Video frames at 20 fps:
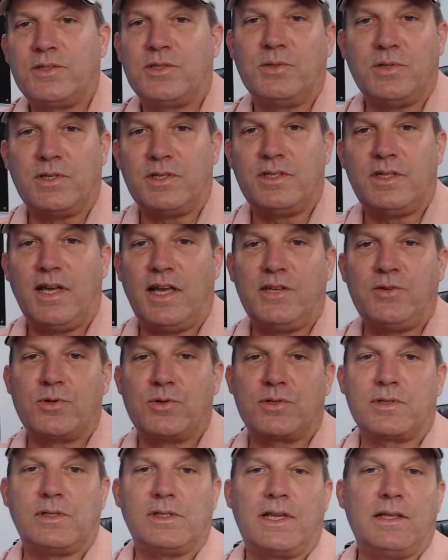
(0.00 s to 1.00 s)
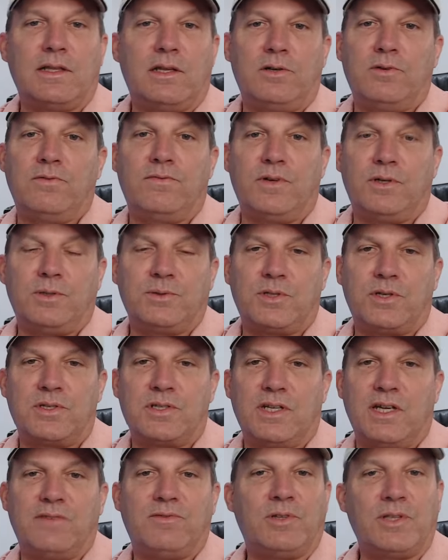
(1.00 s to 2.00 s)
to a dangerously low voltage
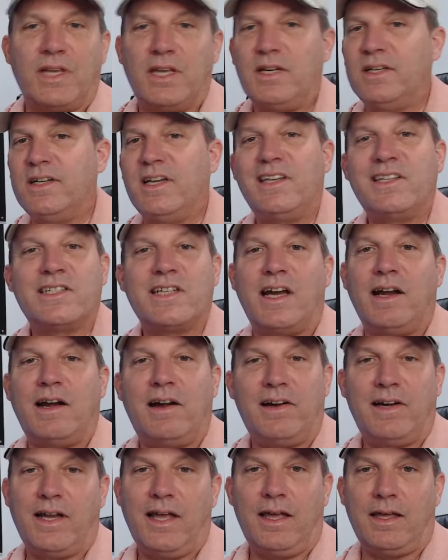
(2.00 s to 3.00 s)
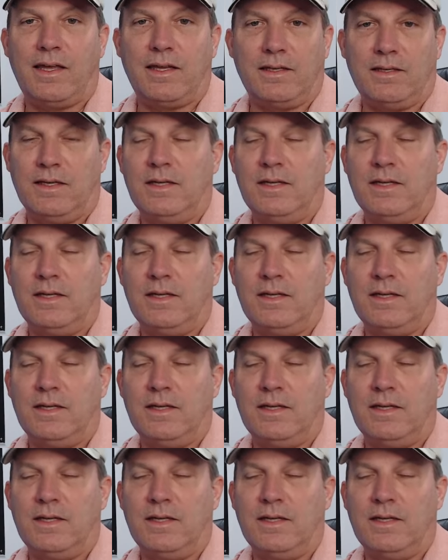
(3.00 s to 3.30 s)
level in an entire day.